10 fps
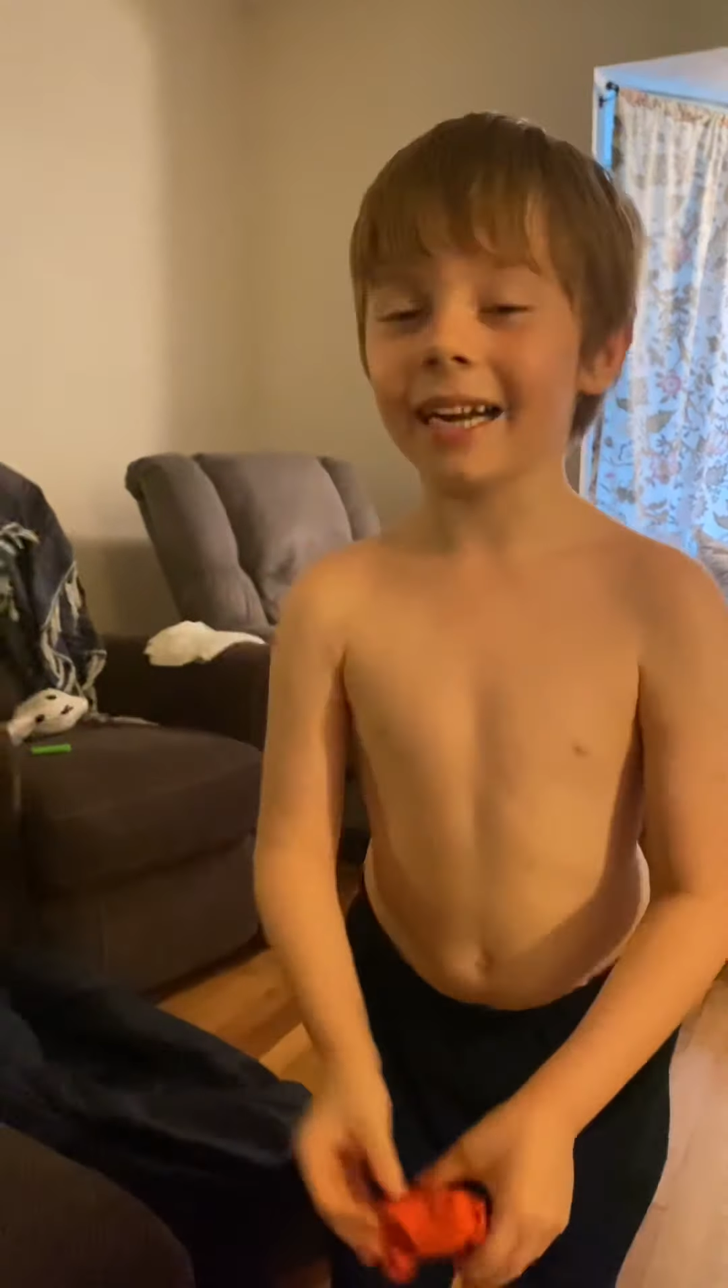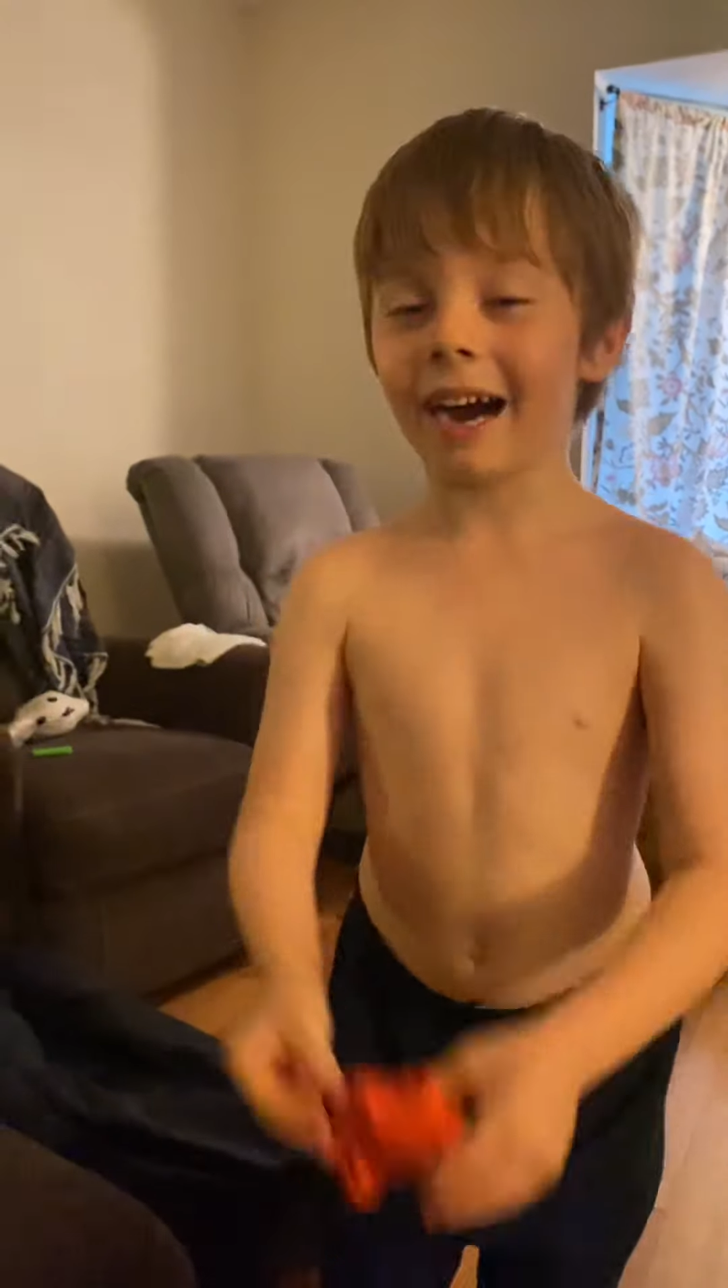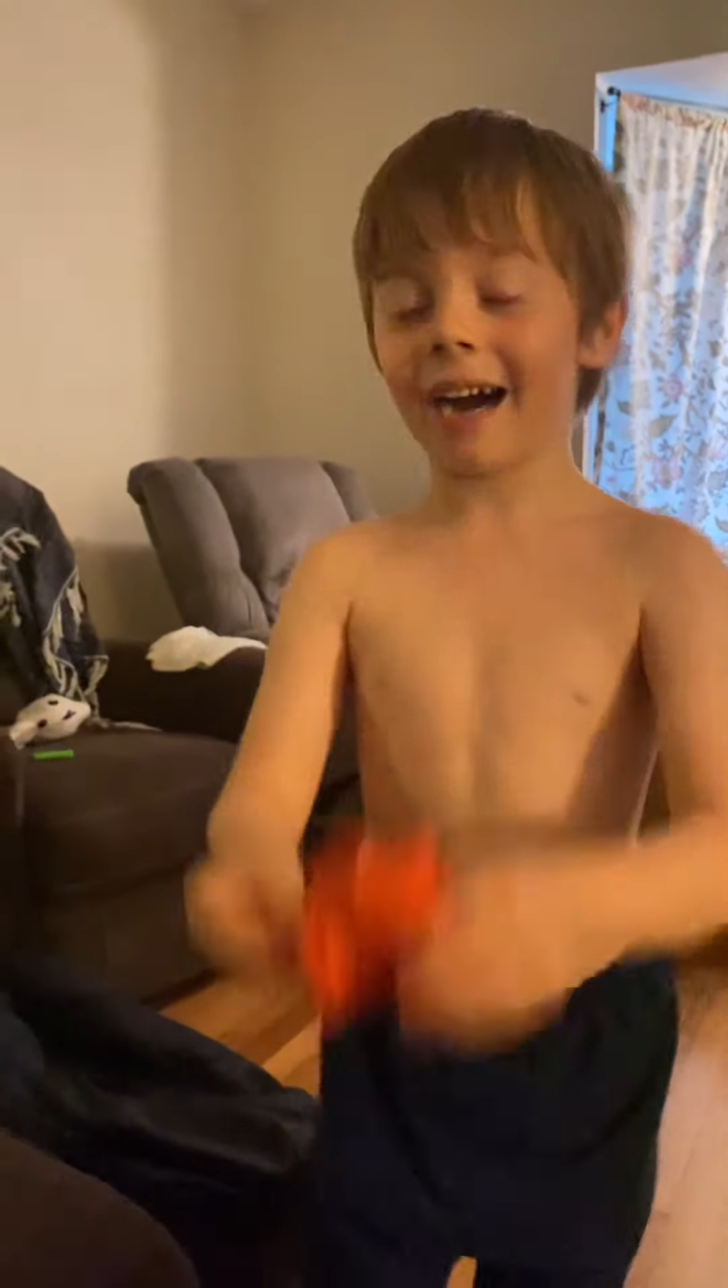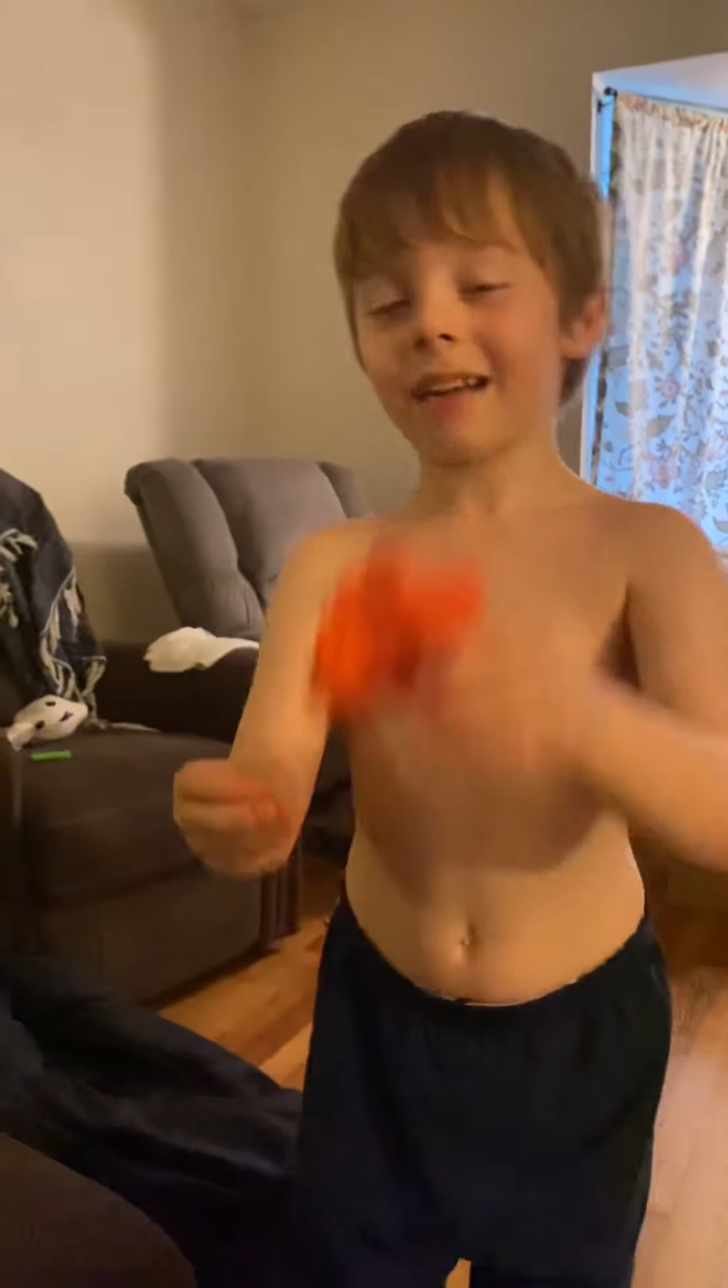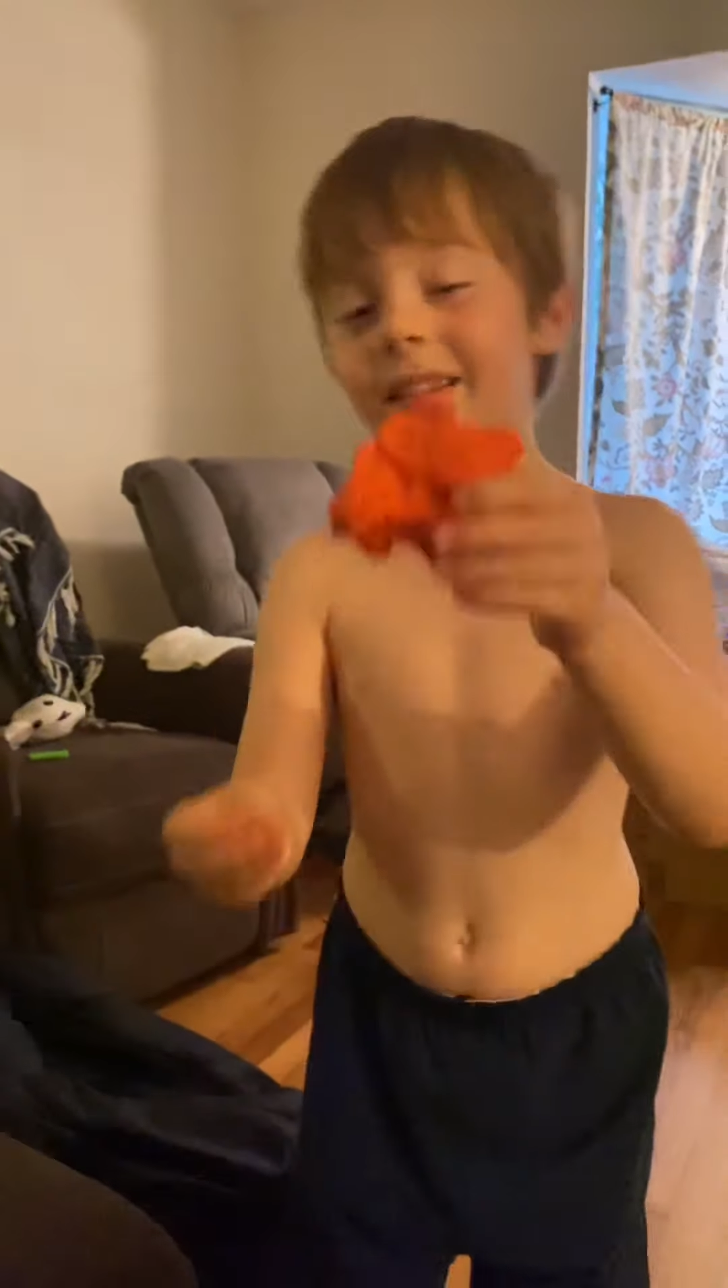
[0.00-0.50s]

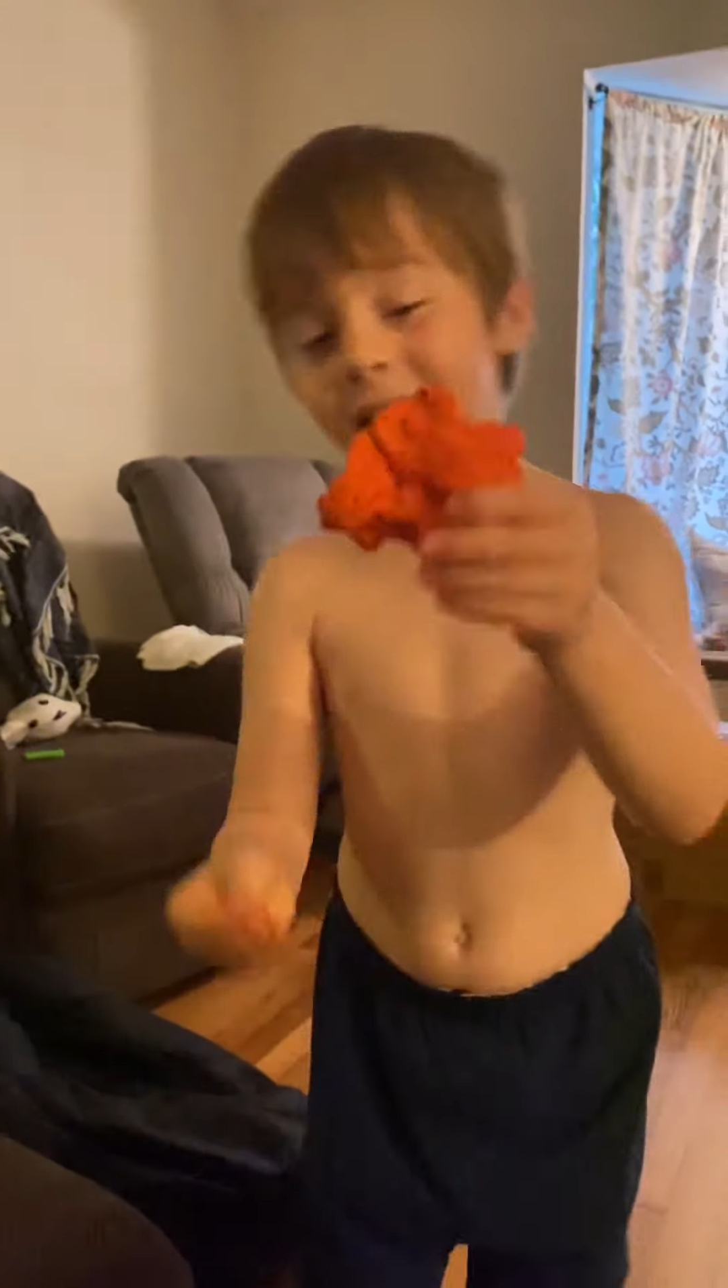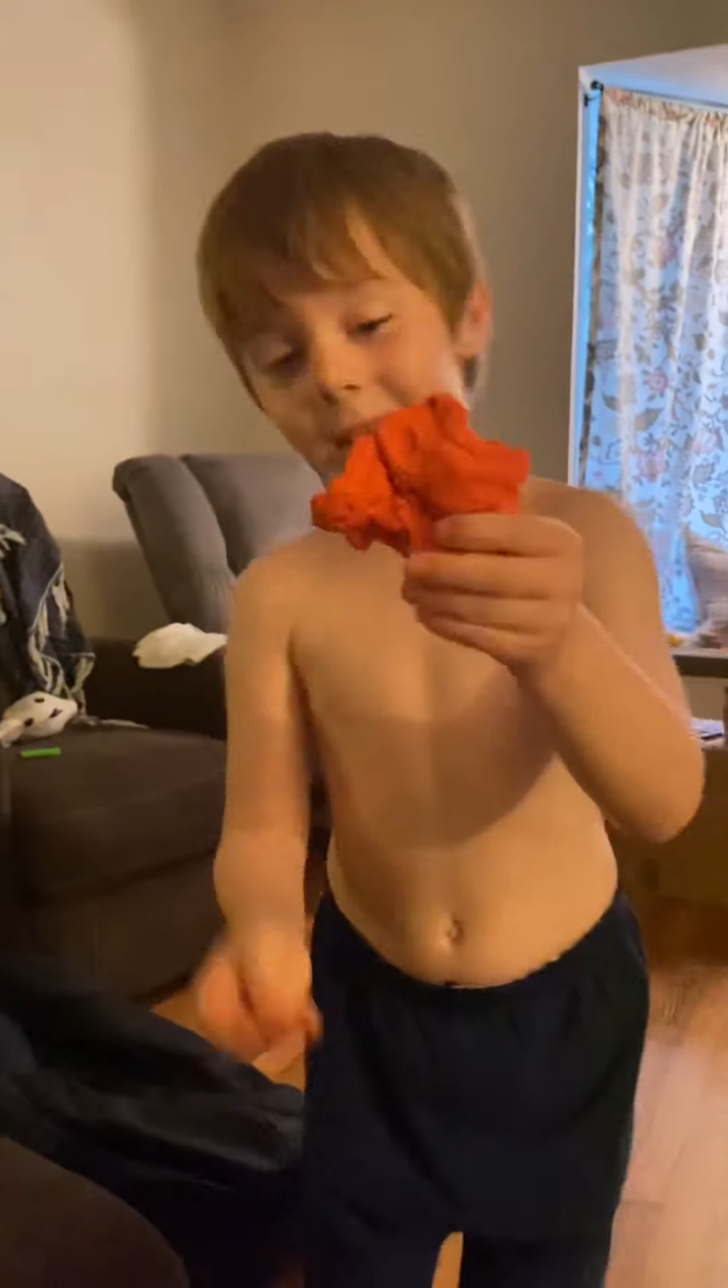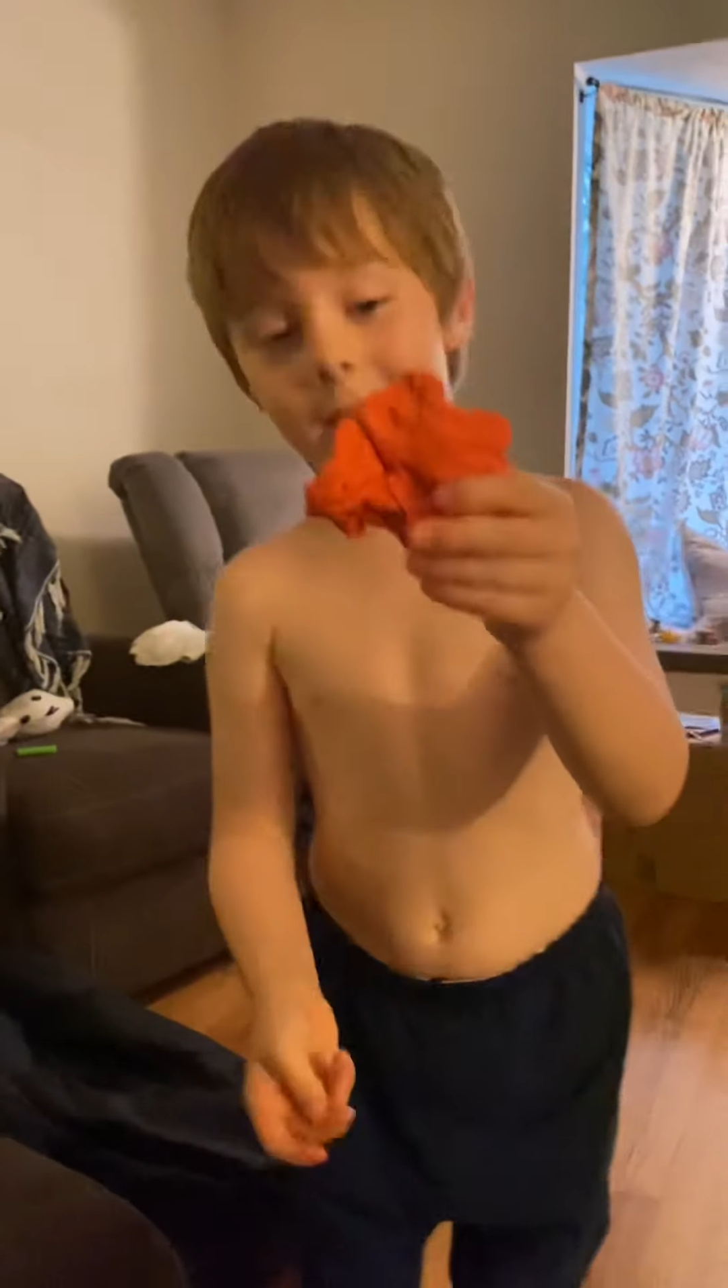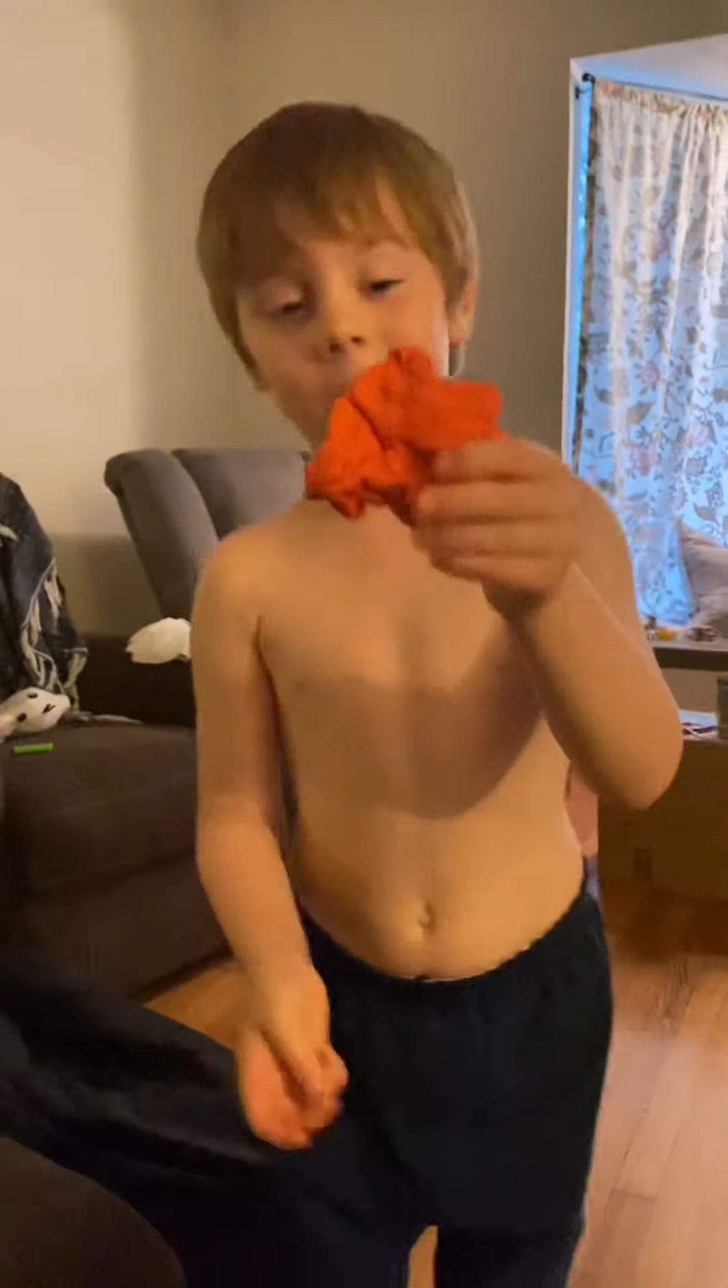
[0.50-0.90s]
got clay